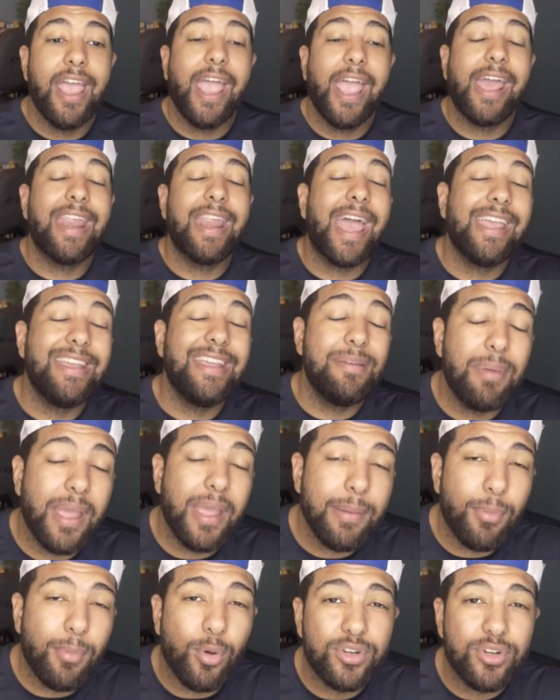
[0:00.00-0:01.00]
And at eBay
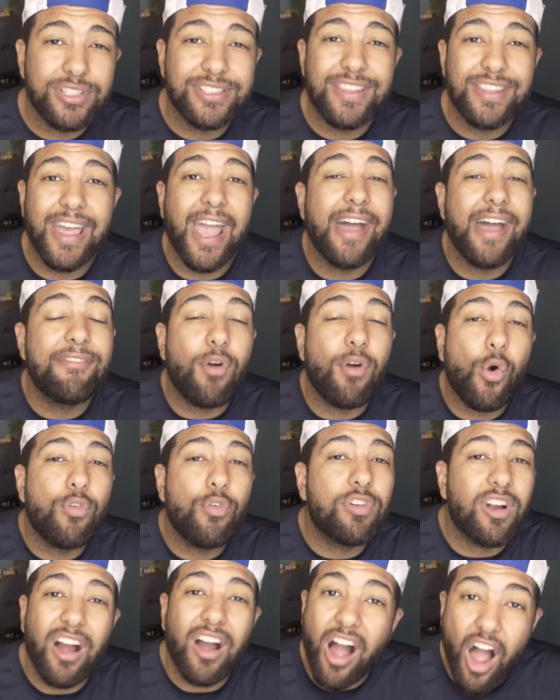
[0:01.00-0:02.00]
Motors, they have
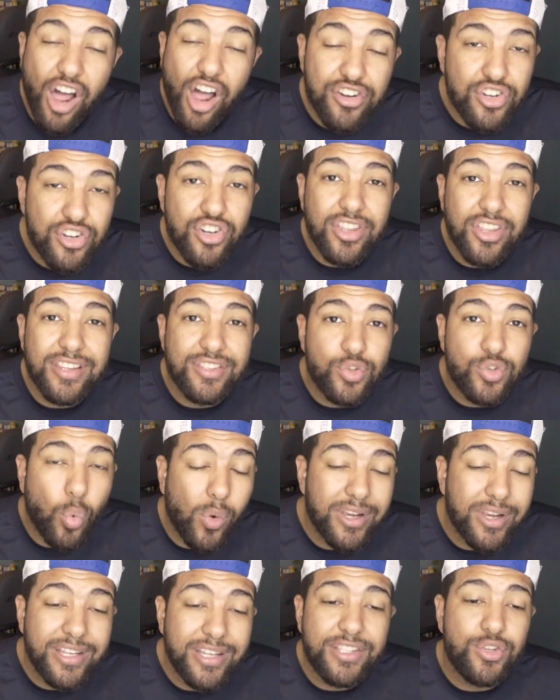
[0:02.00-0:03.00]
over
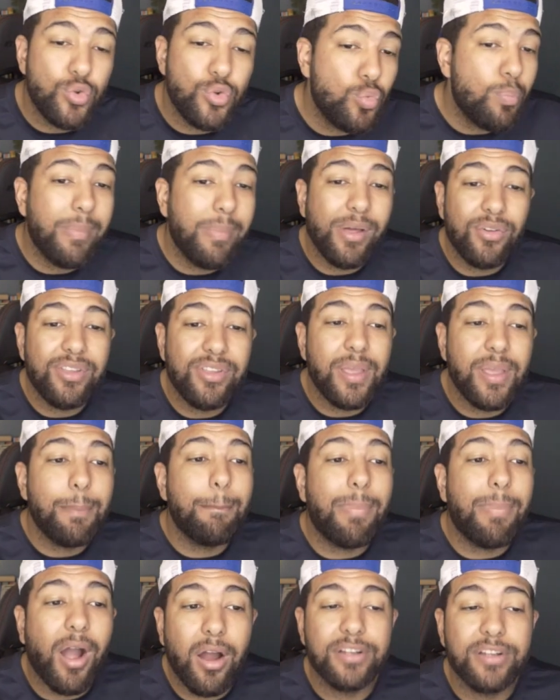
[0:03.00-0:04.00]
122 million
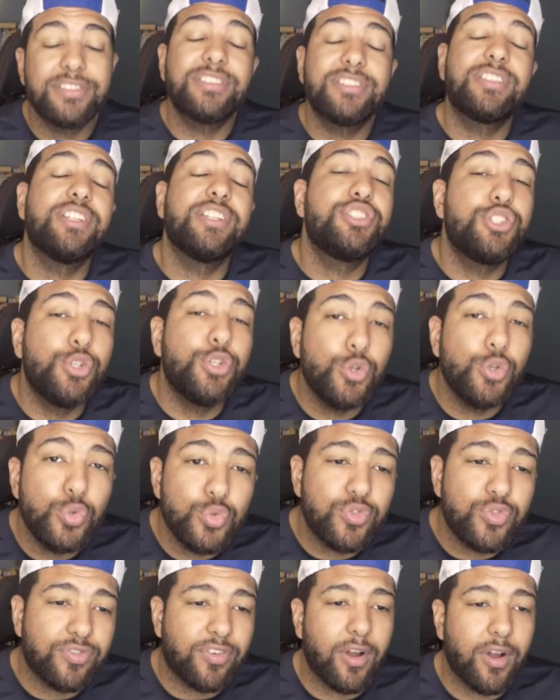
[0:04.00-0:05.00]
parts to choose
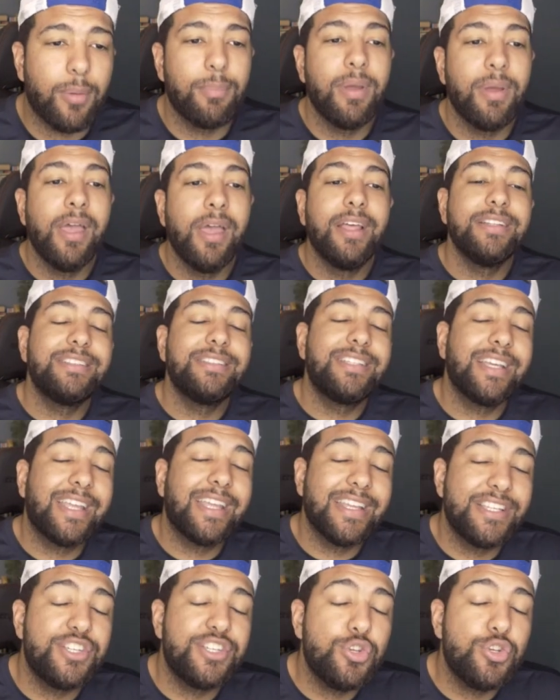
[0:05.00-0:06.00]
from to
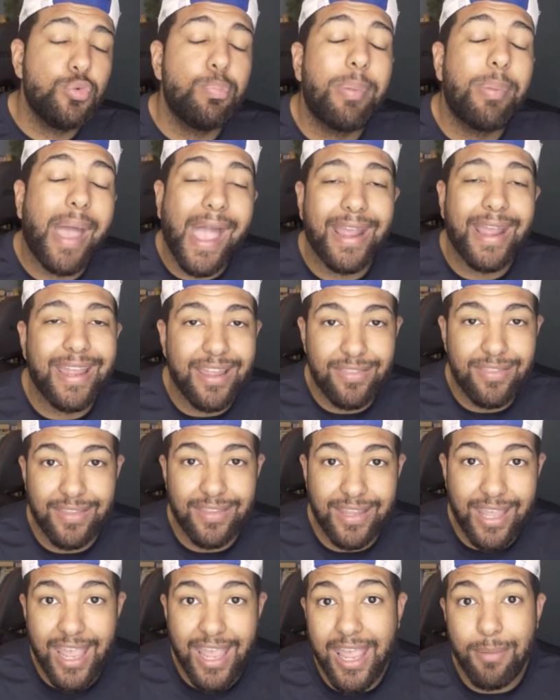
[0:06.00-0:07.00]
get you back in the
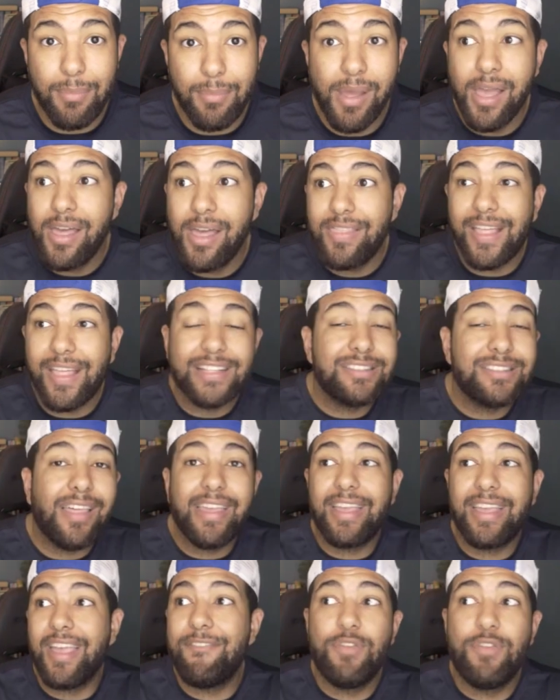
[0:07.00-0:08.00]
game. That's
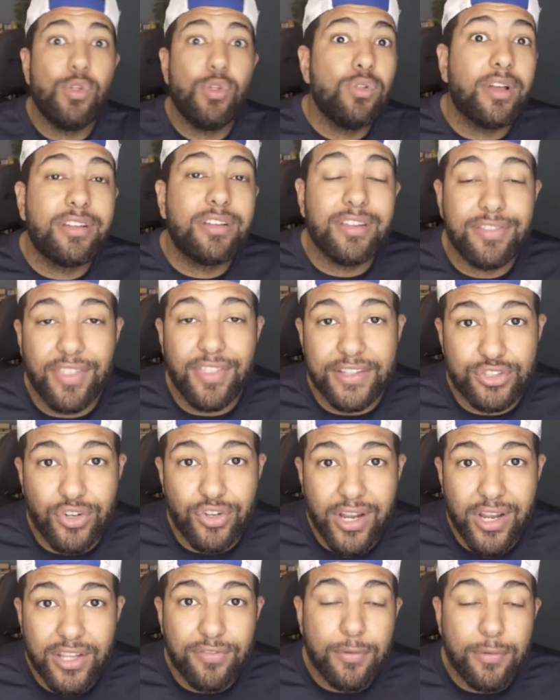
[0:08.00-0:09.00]
like, if you look at the
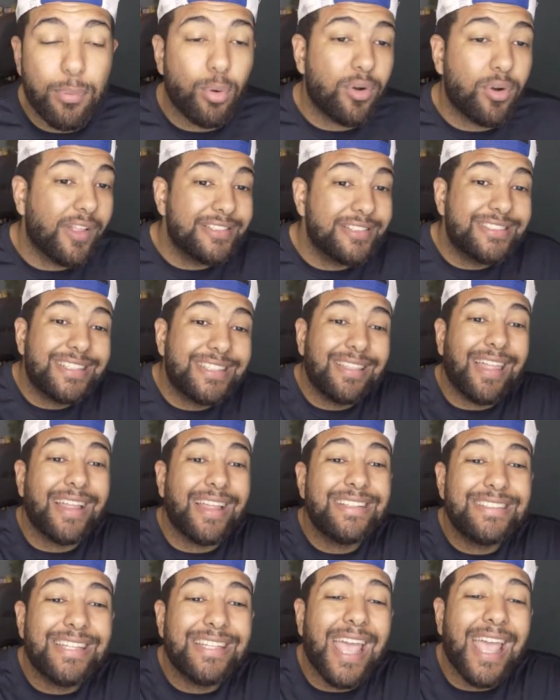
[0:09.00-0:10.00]
transfer portal, that's like
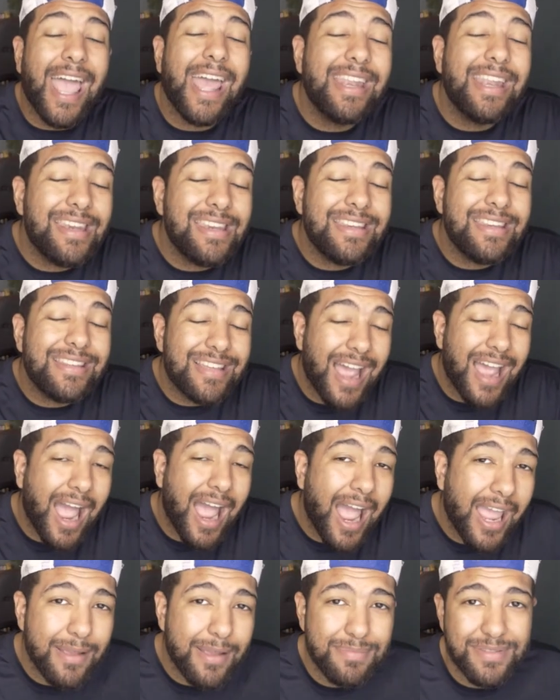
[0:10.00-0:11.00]
10
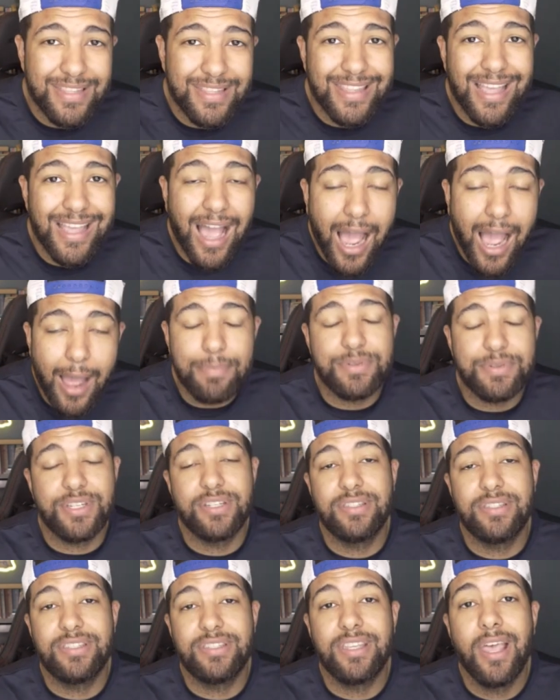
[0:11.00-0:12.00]
times the
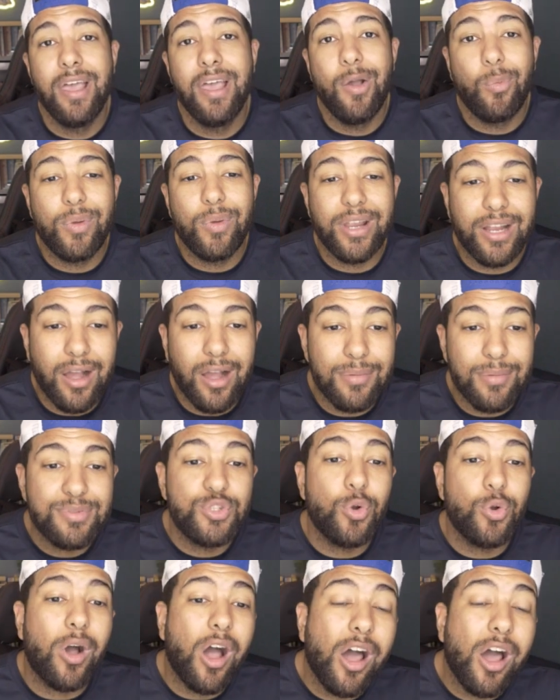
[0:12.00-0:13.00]
options when it comes to
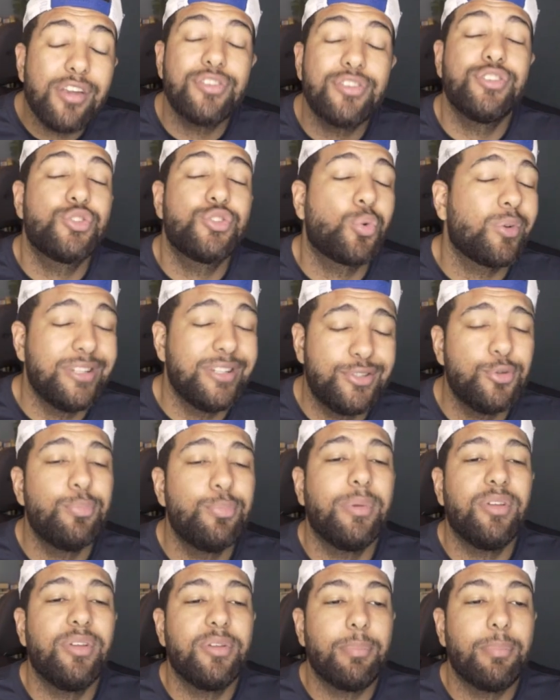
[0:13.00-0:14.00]
122
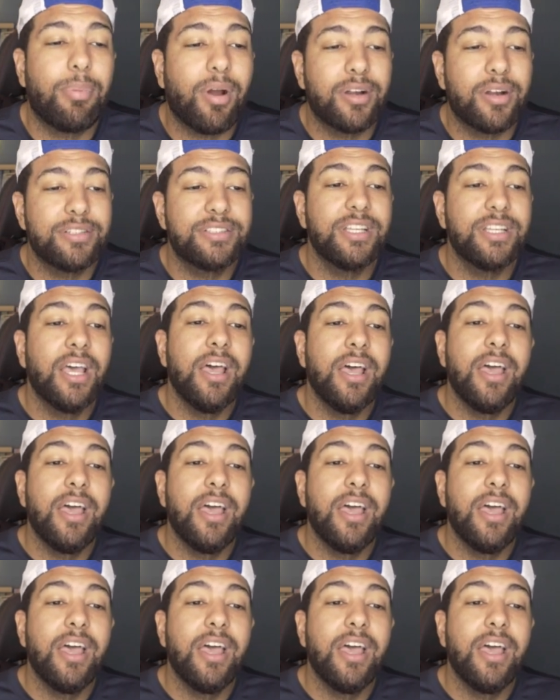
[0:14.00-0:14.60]
million parts.